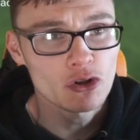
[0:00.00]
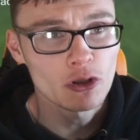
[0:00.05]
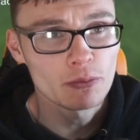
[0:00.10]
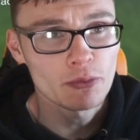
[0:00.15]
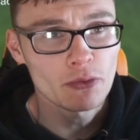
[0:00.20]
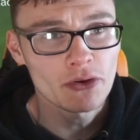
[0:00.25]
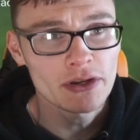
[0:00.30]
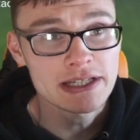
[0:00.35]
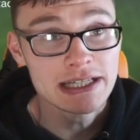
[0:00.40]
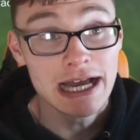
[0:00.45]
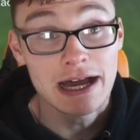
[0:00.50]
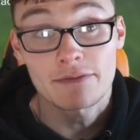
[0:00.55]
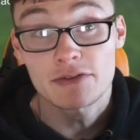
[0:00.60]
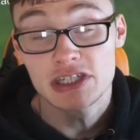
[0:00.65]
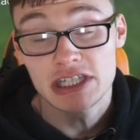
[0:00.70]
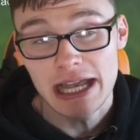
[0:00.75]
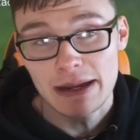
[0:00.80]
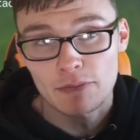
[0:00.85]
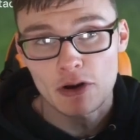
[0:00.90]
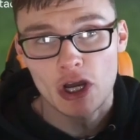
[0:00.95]
role, boys,
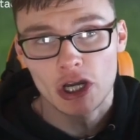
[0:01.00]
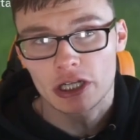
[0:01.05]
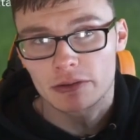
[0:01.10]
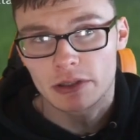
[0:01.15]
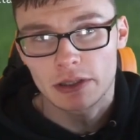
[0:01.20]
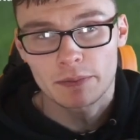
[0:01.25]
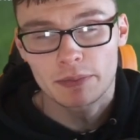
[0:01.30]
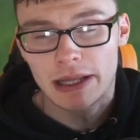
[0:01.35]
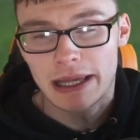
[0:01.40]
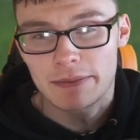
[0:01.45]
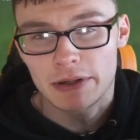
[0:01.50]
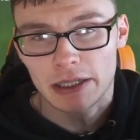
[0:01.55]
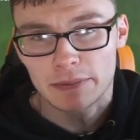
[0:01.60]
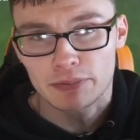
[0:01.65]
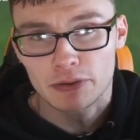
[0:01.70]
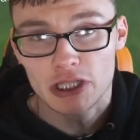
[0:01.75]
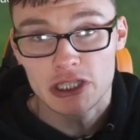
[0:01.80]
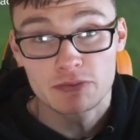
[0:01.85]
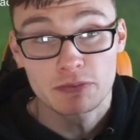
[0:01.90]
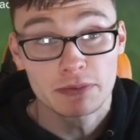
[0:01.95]
obviously I'm rocking him on the
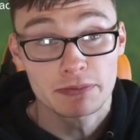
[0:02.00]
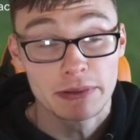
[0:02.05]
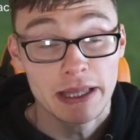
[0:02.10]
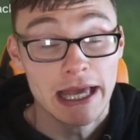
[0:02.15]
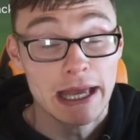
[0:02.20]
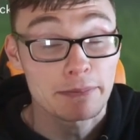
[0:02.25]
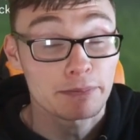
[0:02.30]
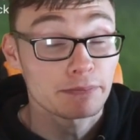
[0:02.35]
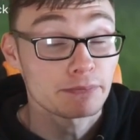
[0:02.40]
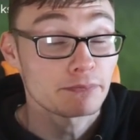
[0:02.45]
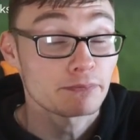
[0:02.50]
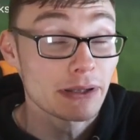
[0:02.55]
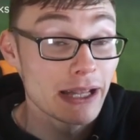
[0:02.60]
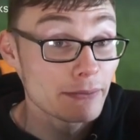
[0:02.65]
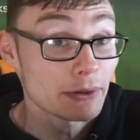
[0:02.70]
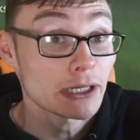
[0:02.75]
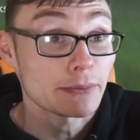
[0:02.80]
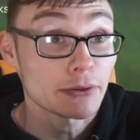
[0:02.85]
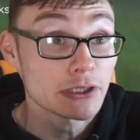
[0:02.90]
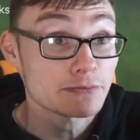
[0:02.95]
playmaker
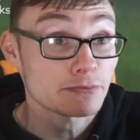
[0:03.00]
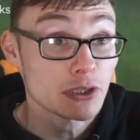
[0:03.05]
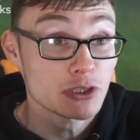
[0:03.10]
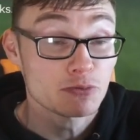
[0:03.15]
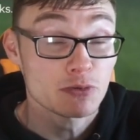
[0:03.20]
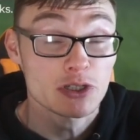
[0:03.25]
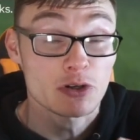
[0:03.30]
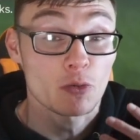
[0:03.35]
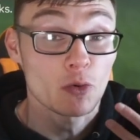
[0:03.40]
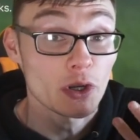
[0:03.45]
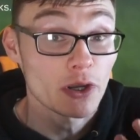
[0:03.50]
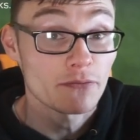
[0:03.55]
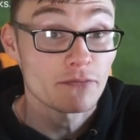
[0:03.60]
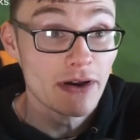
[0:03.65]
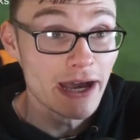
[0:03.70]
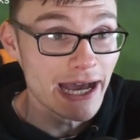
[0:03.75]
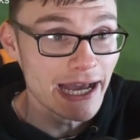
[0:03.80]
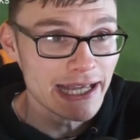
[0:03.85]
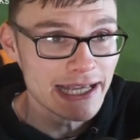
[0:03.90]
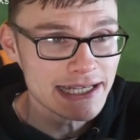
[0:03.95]
plus, which I would
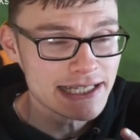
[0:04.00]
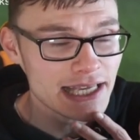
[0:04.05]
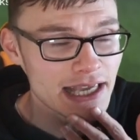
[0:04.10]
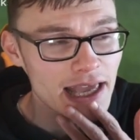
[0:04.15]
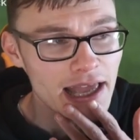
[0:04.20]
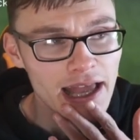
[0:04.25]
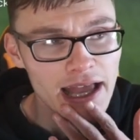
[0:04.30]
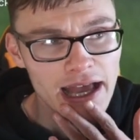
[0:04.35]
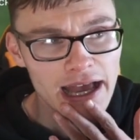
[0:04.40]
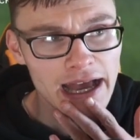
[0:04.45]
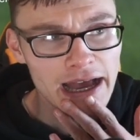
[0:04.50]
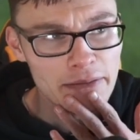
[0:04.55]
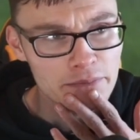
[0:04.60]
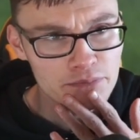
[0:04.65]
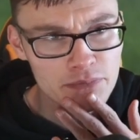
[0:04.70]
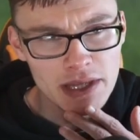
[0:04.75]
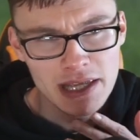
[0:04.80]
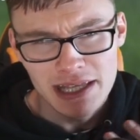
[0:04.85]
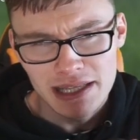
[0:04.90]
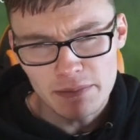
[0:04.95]
advise.
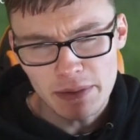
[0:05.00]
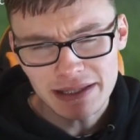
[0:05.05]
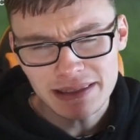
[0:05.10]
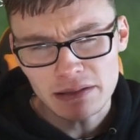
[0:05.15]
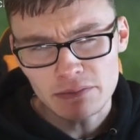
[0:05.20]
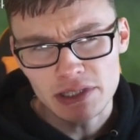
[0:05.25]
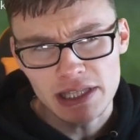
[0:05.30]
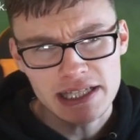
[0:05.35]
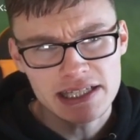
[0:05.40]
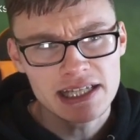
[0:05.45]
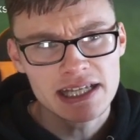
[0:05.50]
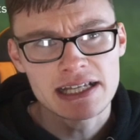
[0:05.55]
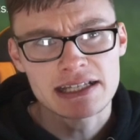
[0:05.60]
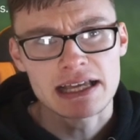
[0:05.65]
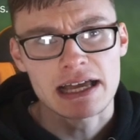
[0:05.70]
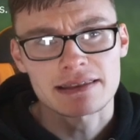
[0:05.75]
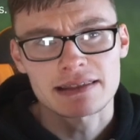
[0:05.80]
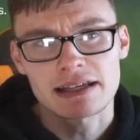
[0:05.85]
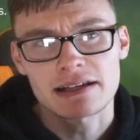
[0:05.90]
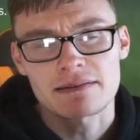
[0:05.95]
The big thing with this
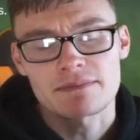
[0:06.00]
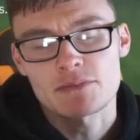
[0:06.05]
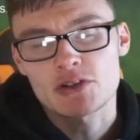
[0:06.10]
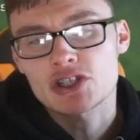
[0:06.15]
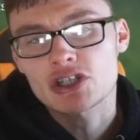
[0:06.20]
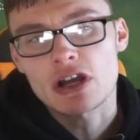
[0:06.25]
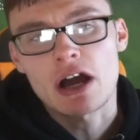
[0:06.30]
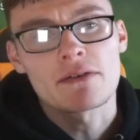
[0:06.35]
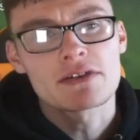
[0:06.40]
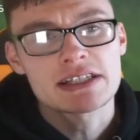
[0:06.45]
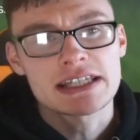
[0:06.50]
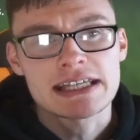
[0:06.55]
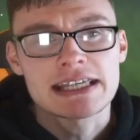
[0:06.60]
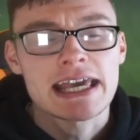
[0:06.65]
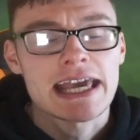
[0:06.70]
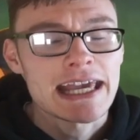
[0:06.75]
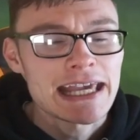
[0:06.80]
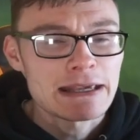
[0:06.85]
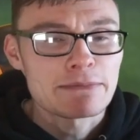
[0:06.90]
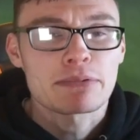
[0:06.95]
is, I think there's
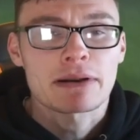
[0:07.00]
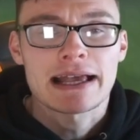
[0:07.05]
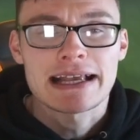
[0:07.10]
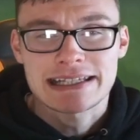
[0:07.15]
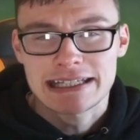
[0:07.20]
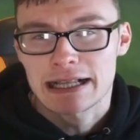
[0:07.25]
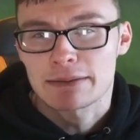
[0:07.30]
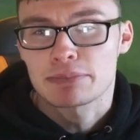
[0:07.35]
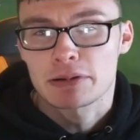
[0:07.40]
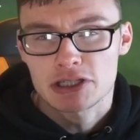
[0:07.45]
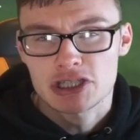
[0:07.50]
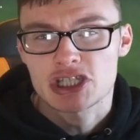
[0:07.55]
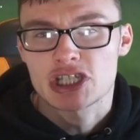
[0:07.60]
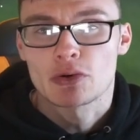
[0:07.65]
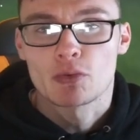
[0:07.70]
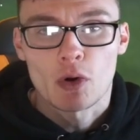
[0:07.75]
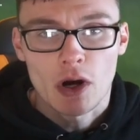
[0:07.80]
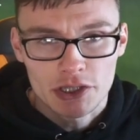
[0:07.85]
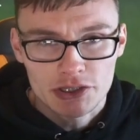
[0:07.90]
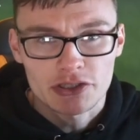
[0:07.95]
obviously key playstyle pluses
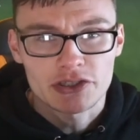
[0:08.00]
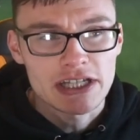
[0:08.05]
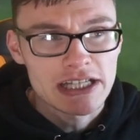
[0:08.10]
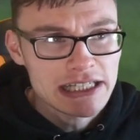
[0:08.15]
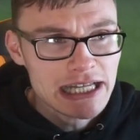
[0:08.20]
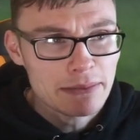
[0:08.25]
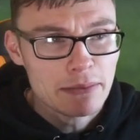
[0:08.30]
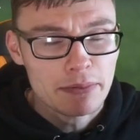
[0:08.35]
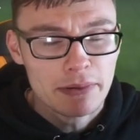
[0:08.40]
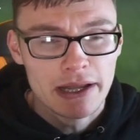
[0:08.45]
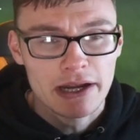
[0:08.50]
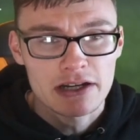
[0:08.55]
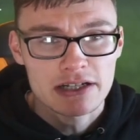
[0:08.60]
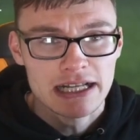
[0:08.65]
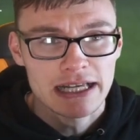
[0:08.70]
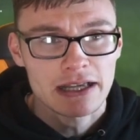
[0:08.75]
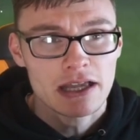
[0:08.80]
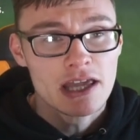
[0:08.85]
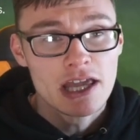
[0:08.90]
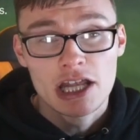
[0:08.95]
you want on these type of
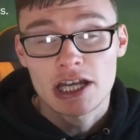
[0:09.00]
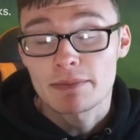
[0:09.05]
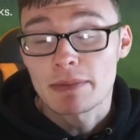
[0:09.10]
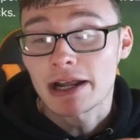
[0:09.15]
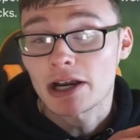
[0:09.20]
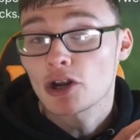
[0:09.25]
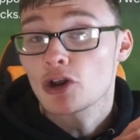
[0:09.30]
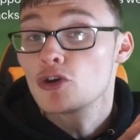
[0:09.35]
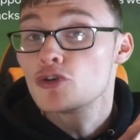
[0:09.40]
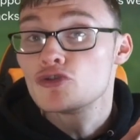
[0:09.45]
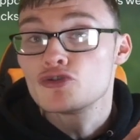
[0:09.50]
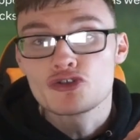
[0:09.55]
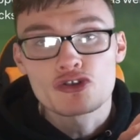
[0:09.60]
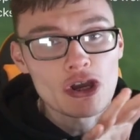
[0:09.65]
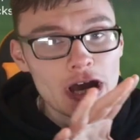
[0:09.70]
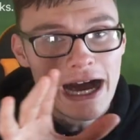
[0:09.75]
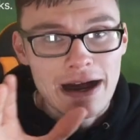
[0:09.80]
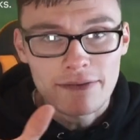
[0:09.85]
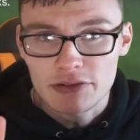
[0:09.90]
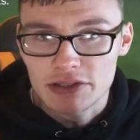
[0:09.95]
players. Like, no matter who
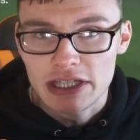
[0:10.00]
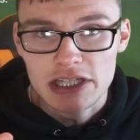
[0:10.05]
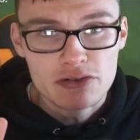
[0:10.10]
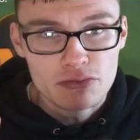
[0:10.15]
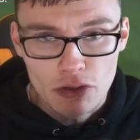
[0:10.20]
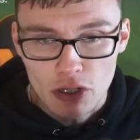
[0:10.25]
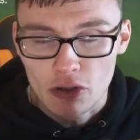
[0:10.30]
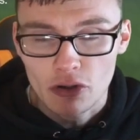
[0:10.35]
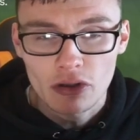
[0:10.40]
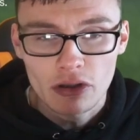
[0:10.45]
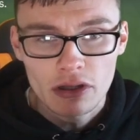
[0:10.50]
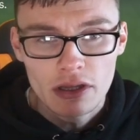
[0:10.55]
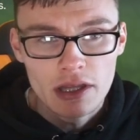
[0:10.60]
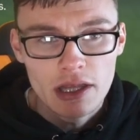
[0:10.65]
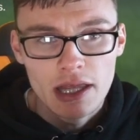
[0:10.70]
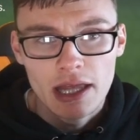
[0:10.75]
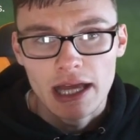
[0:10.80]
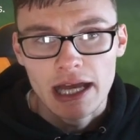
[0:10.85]
you have in this role,